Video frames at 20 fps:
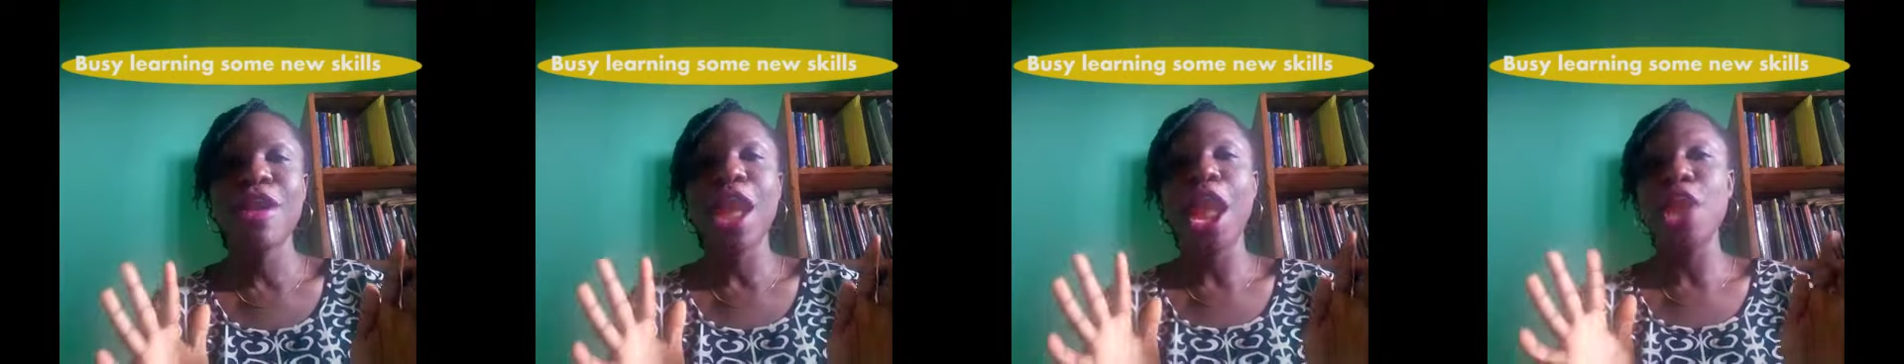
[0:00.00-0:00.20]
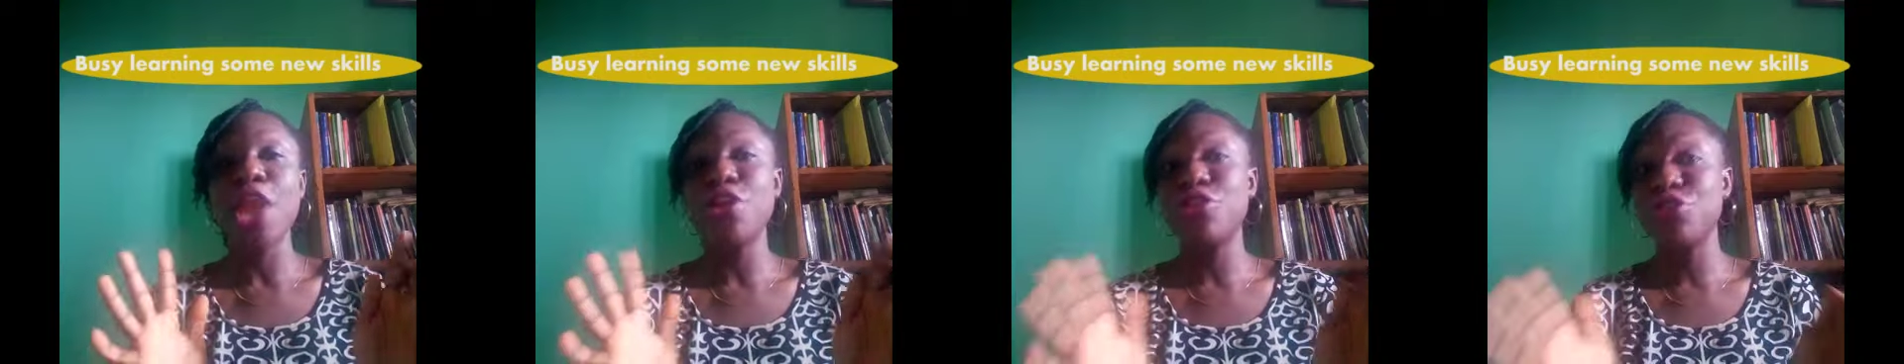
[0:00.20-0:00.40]

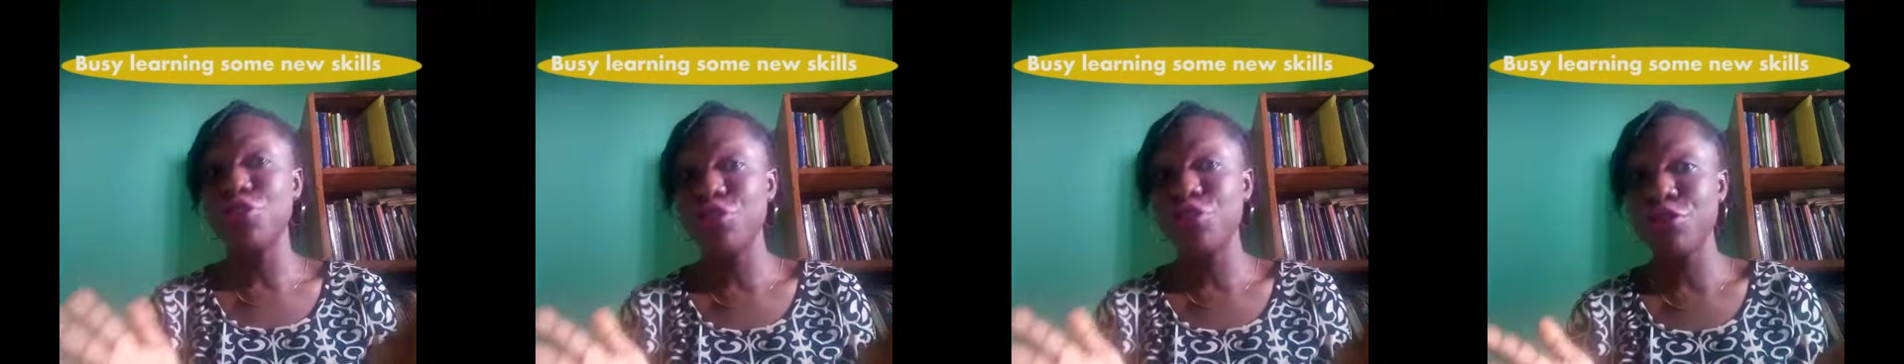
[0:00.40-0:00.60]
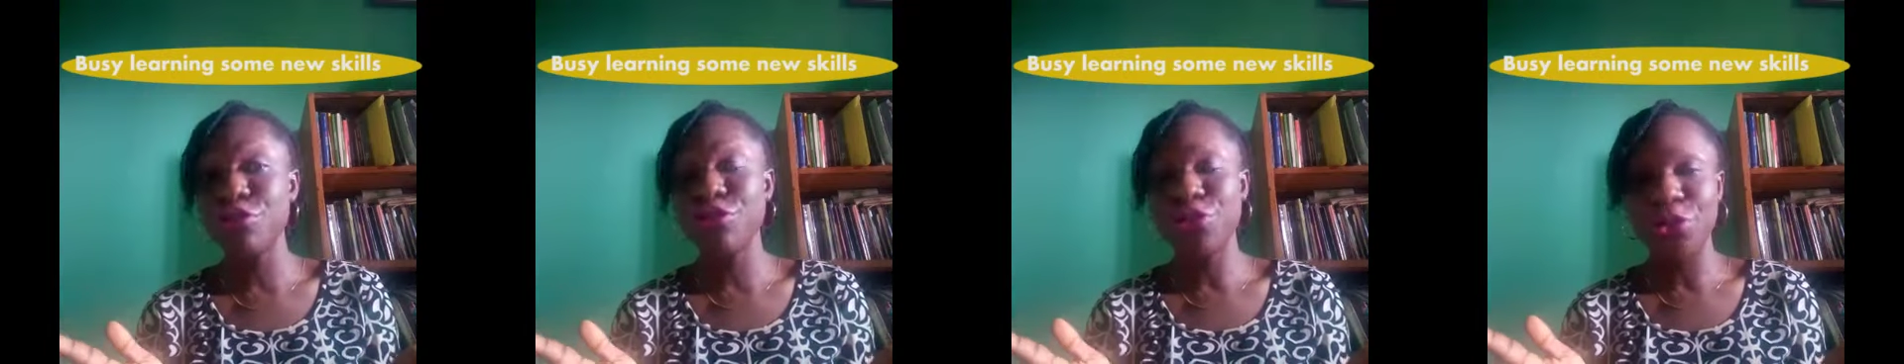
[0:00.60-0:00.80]
a
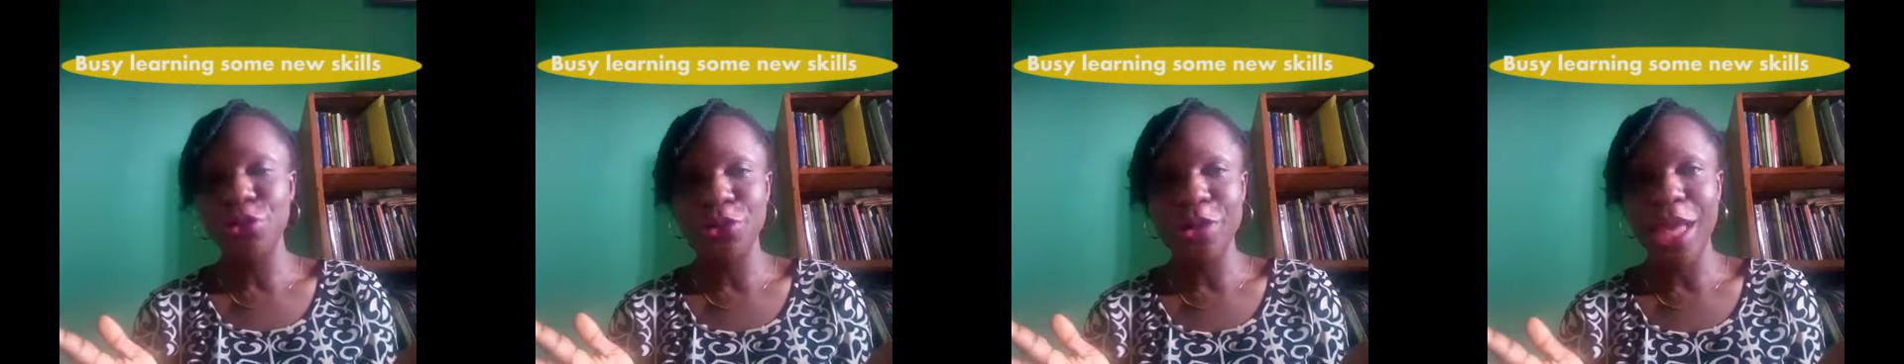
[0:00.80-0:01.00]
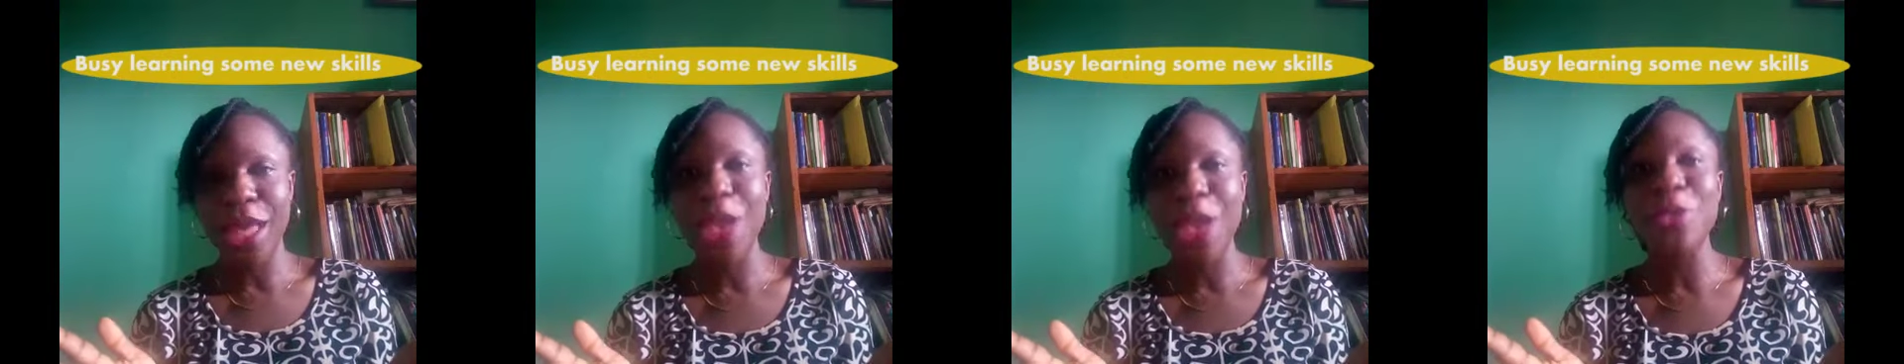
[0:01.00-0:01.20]
new
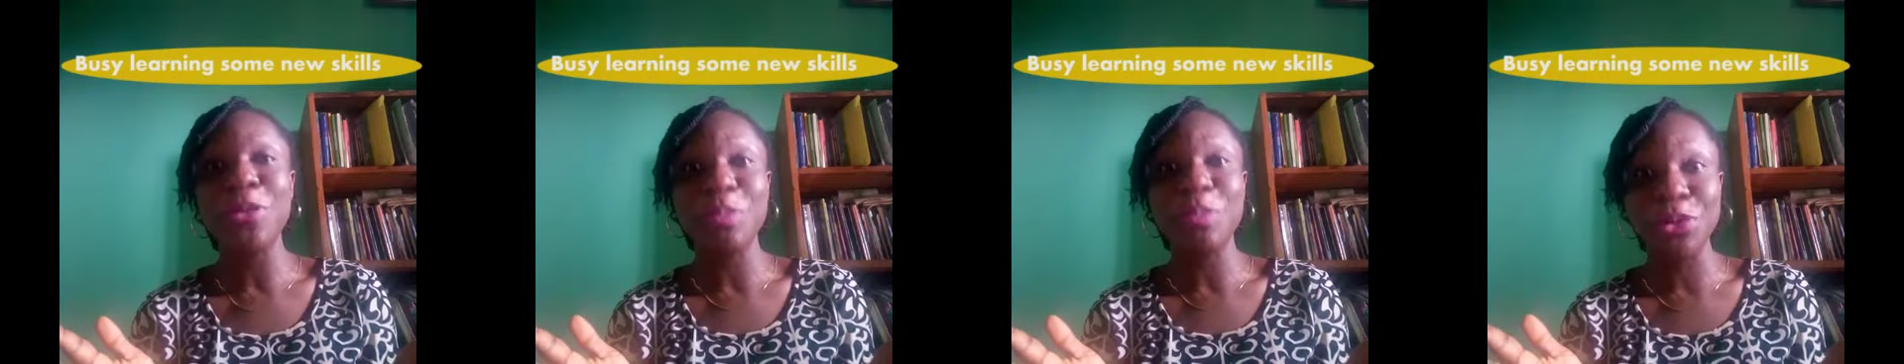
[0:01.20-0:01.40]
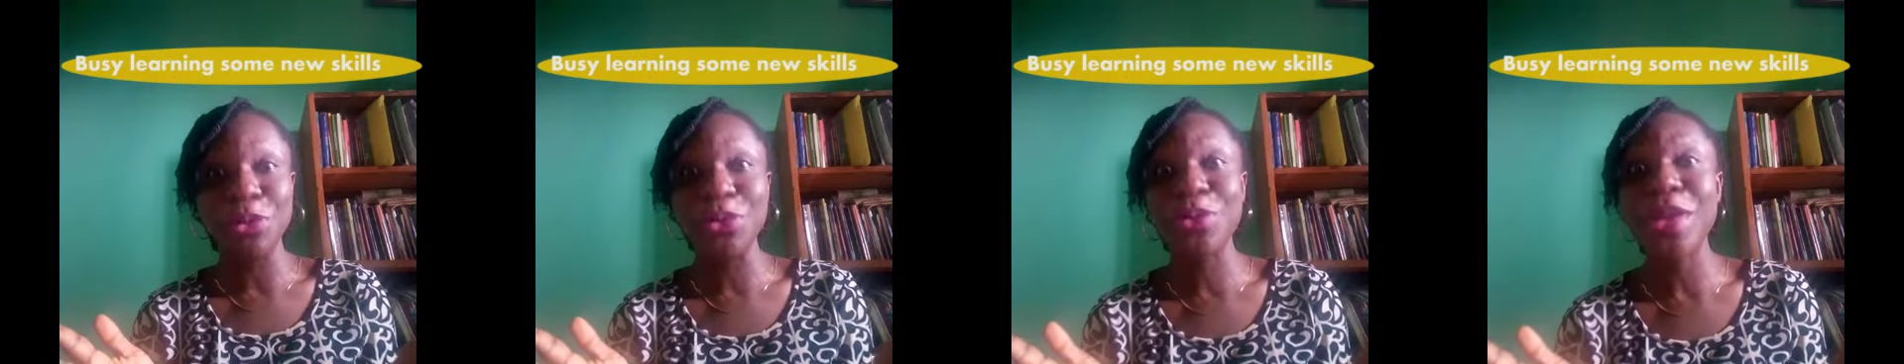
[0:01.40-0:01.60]
look. I
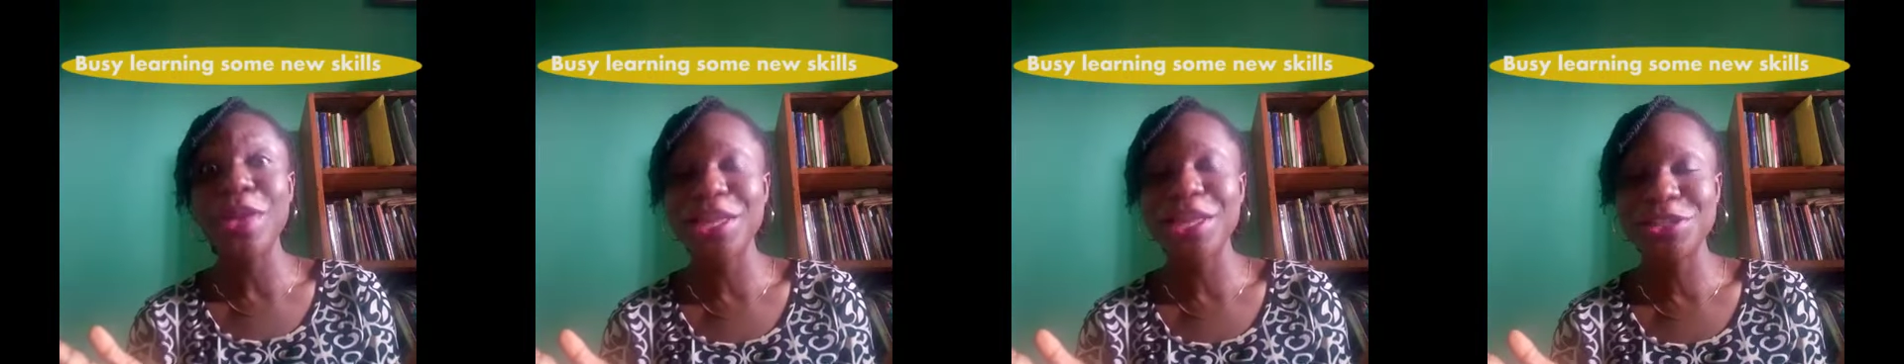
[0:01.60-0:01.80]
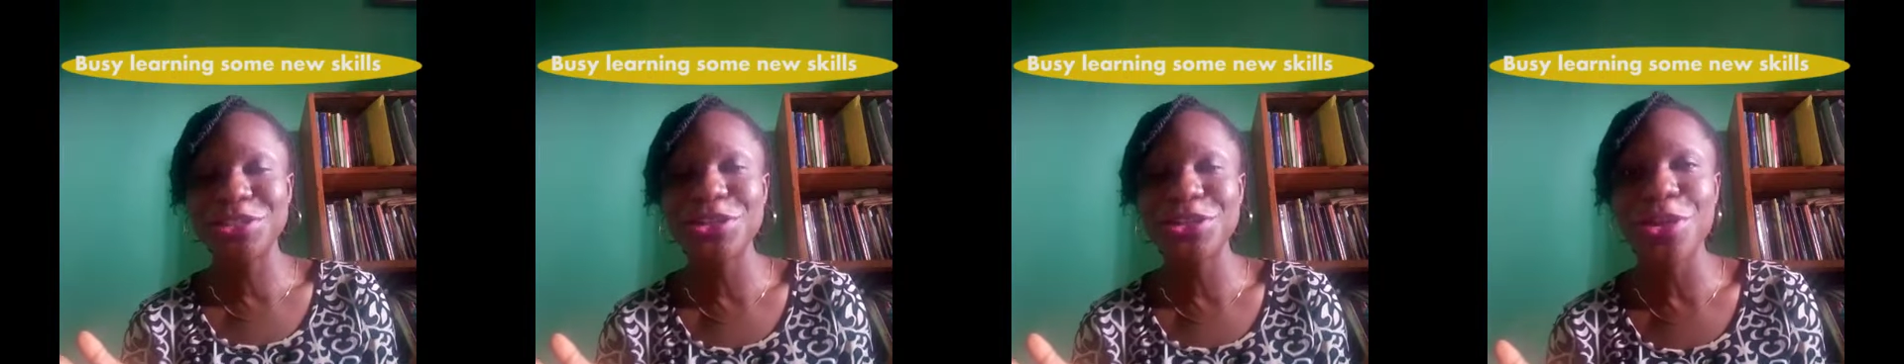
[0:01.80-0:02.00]
hope you do
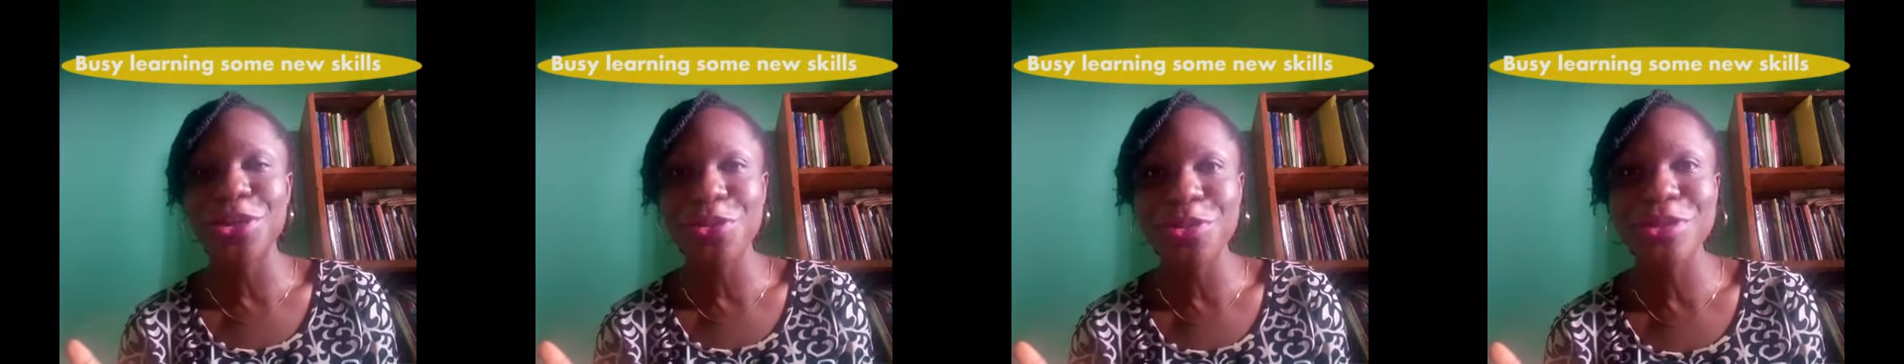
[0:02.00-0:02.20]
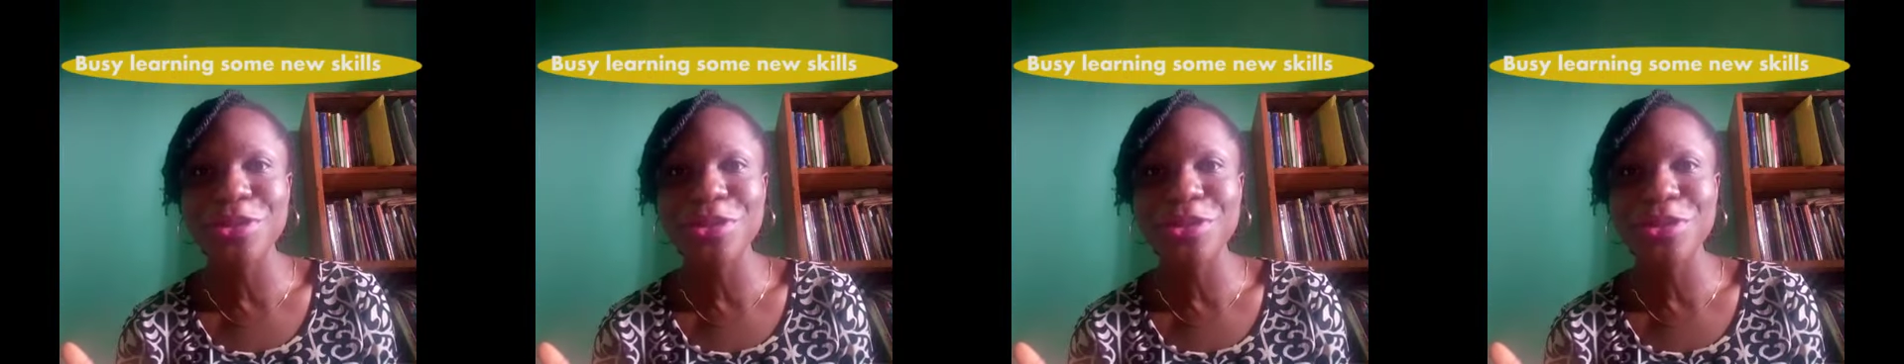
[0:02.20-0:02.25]
enjoy